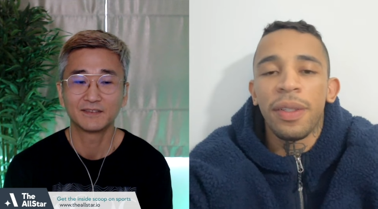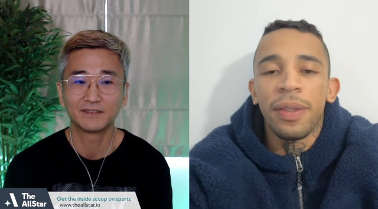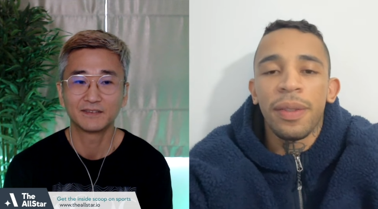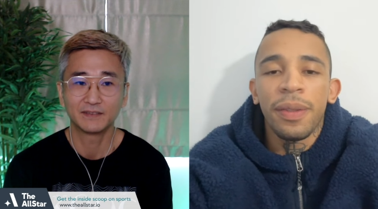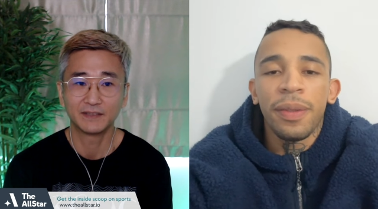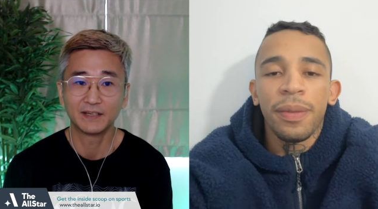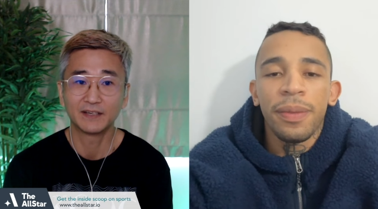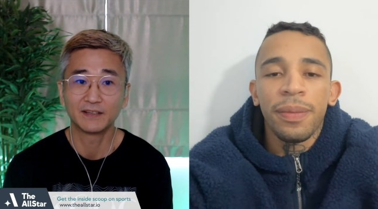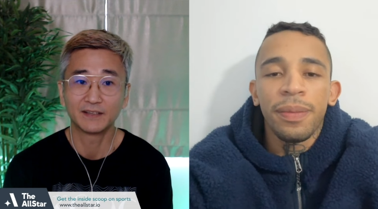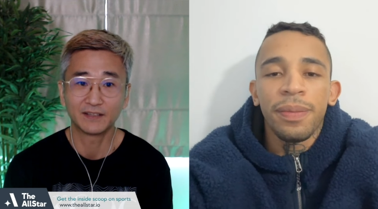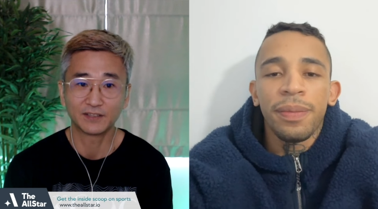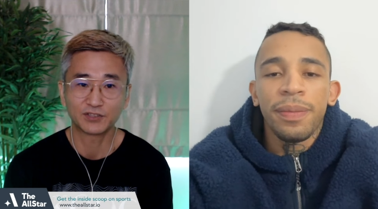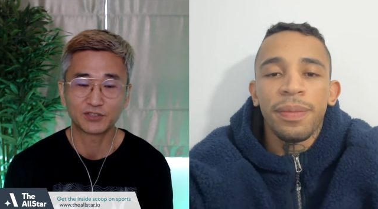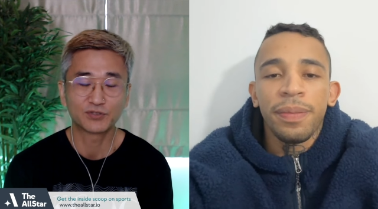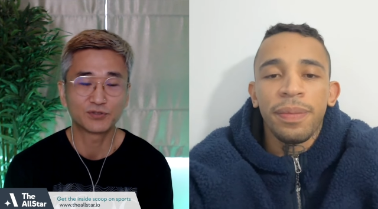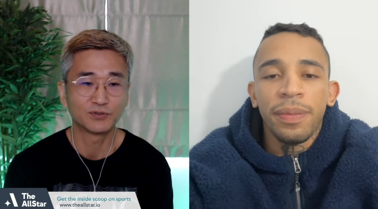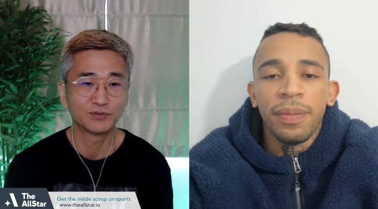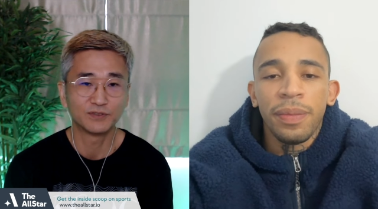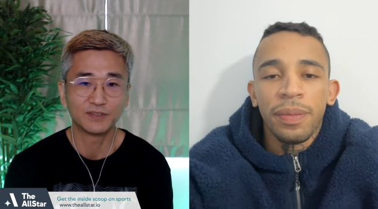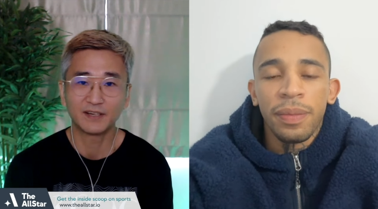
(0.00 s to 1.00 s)
Speaker 1: Yeah, that's
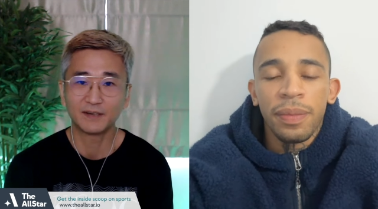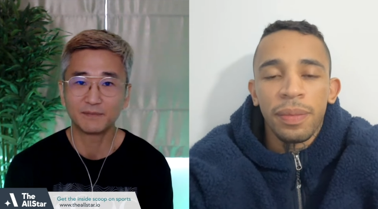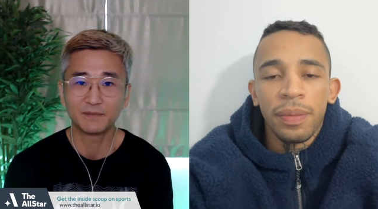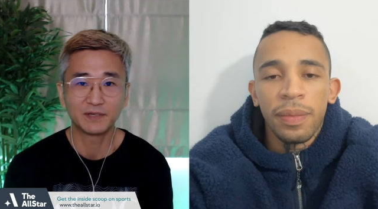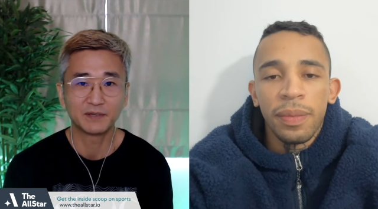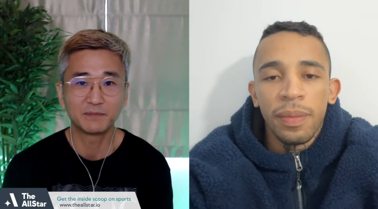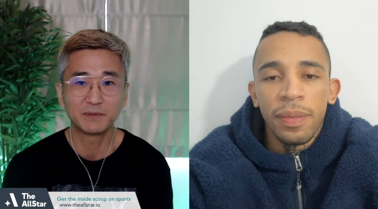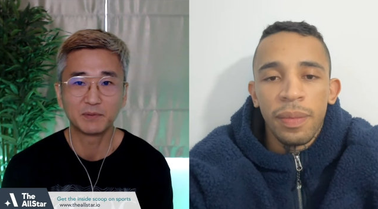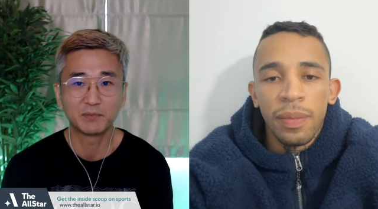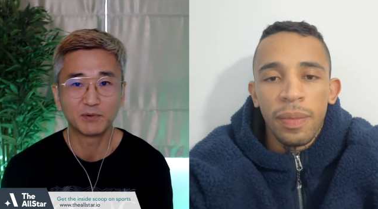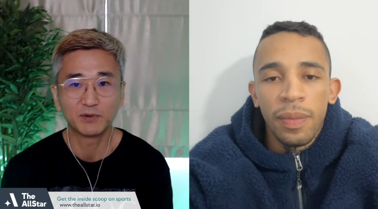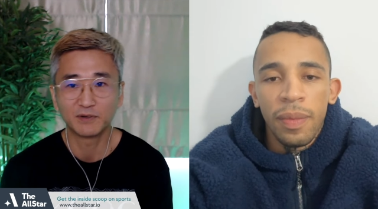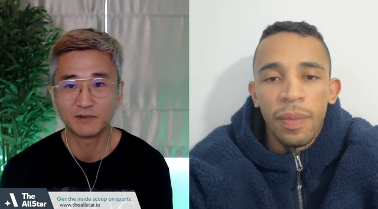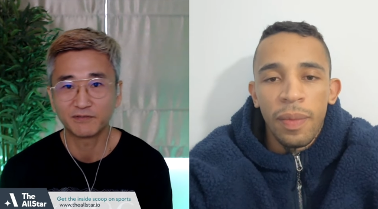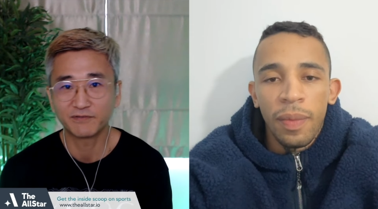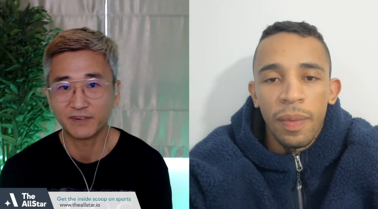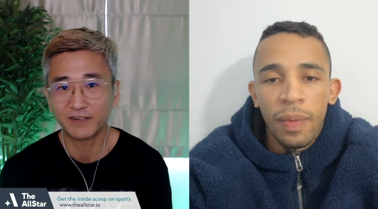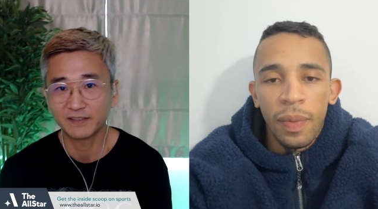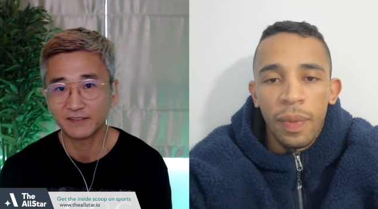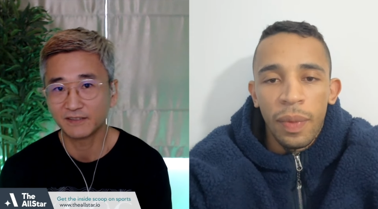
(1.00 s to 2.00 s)
true. Not many people want to
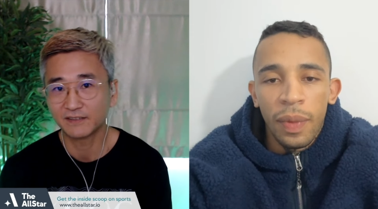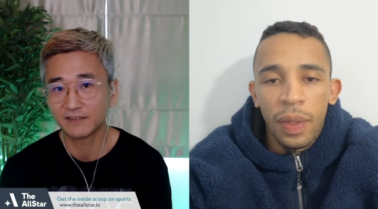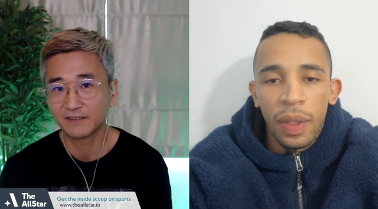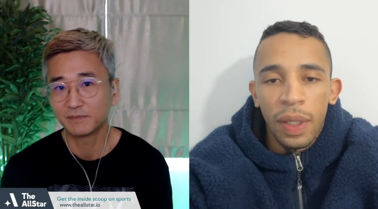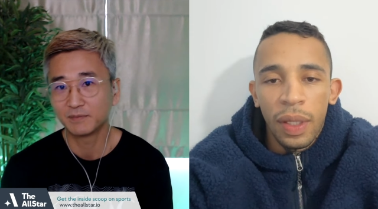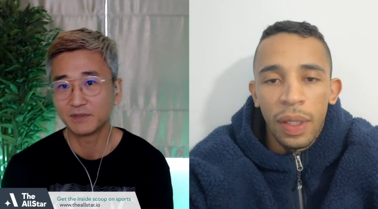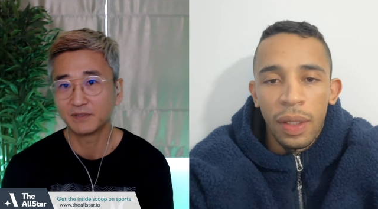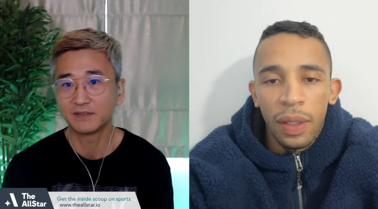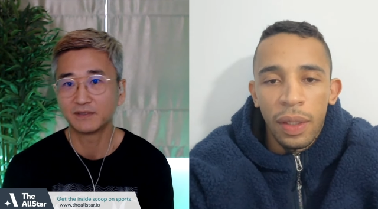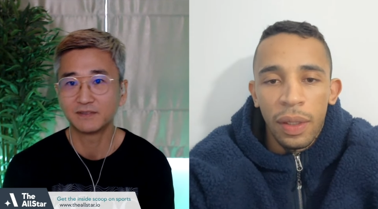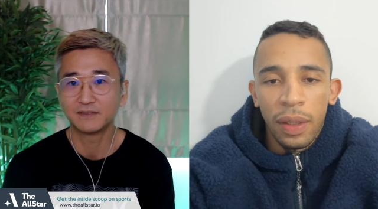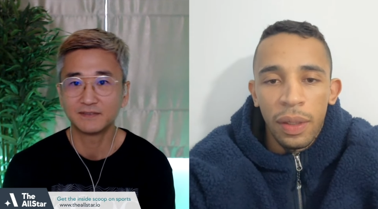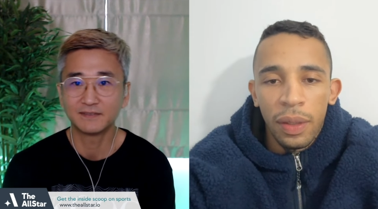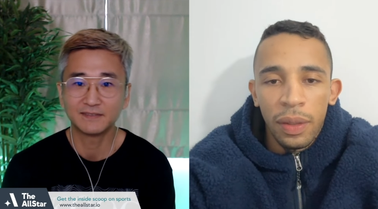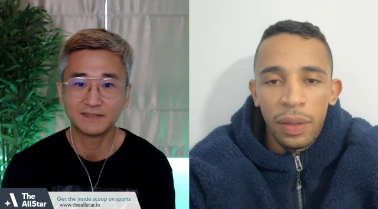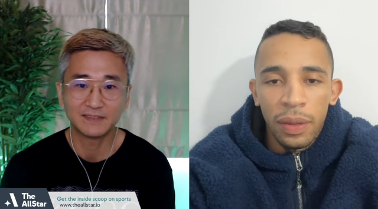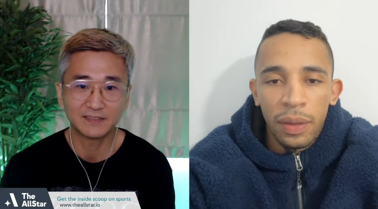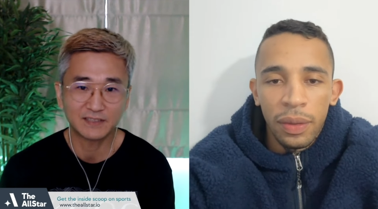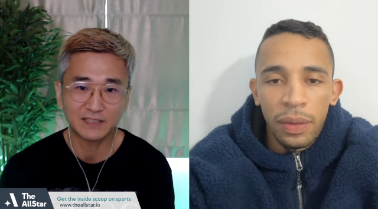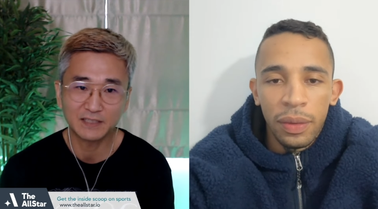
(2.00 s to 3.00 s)
fight there, but
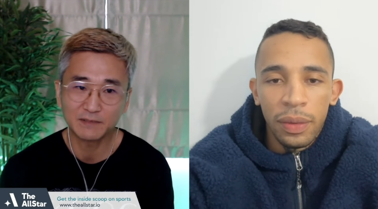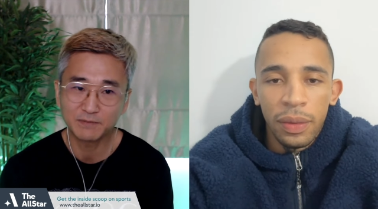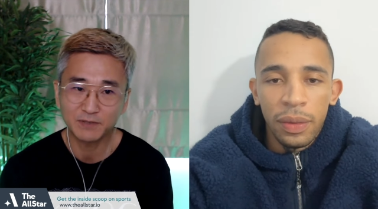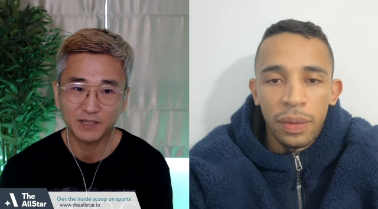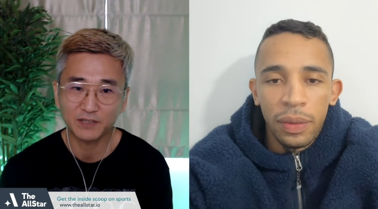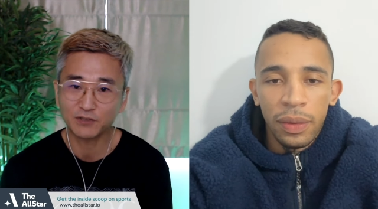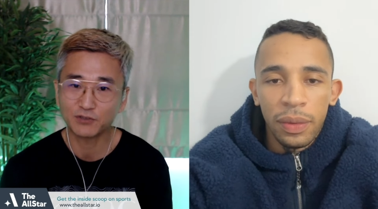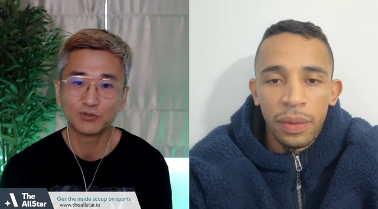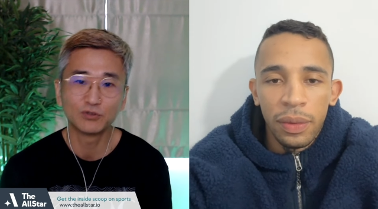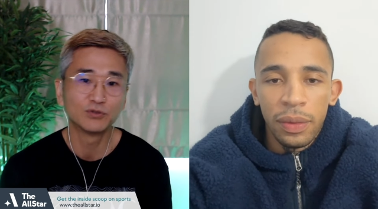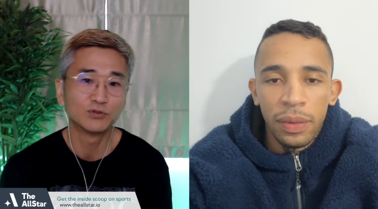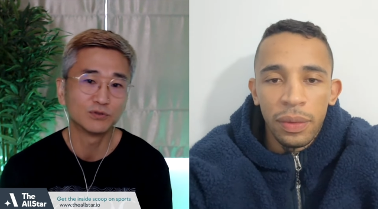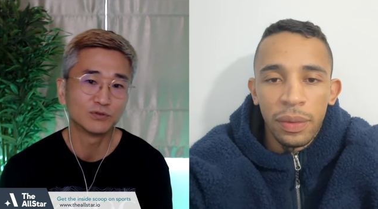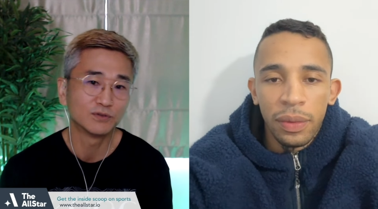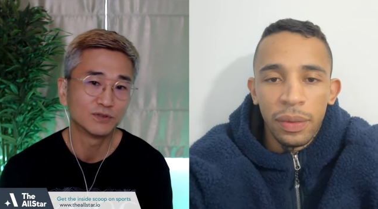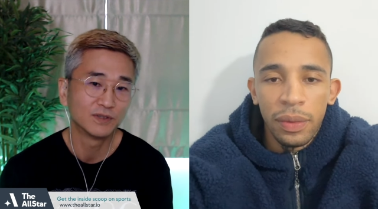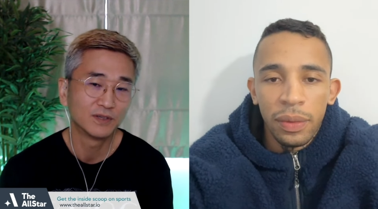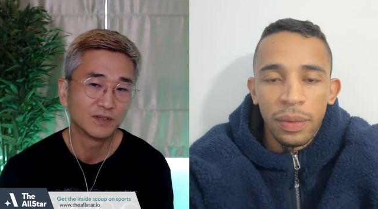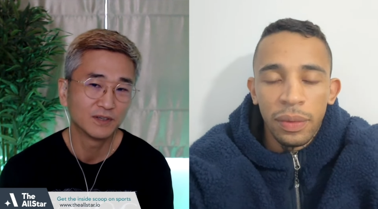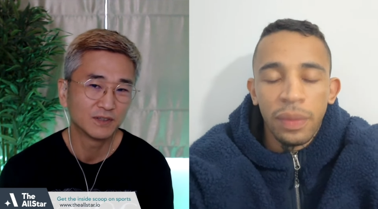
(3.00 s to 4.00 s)
it seems like you
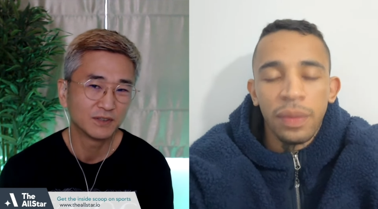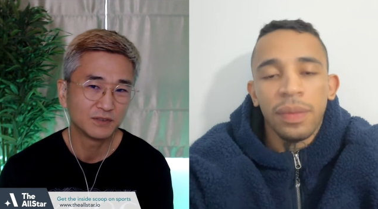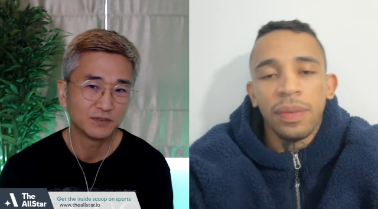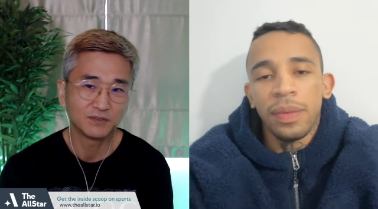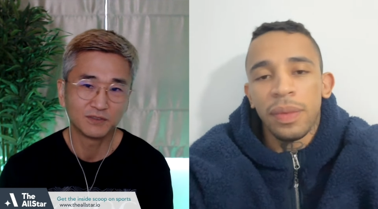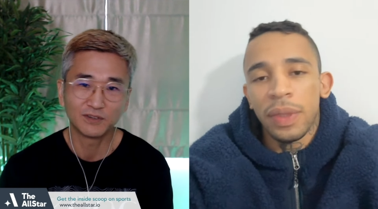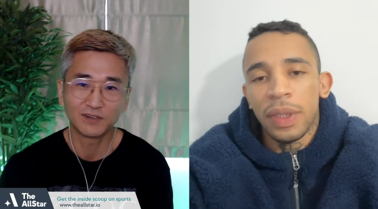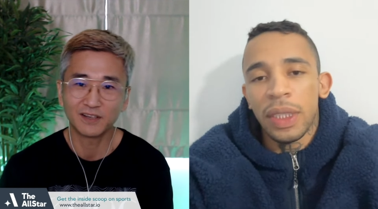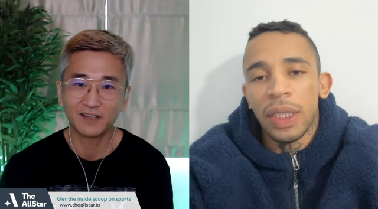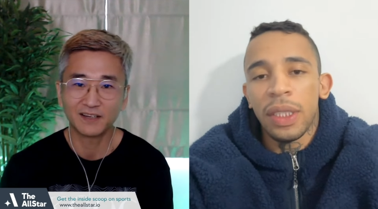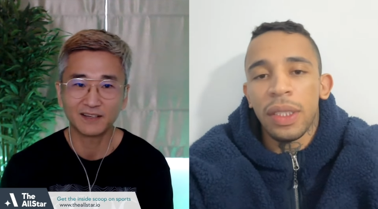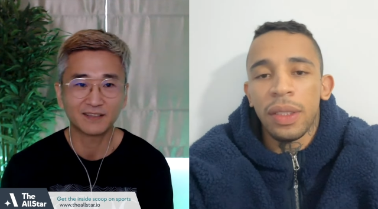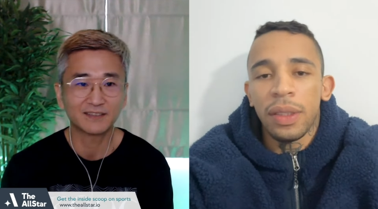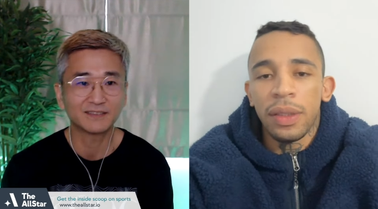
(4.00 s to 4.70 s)
you're like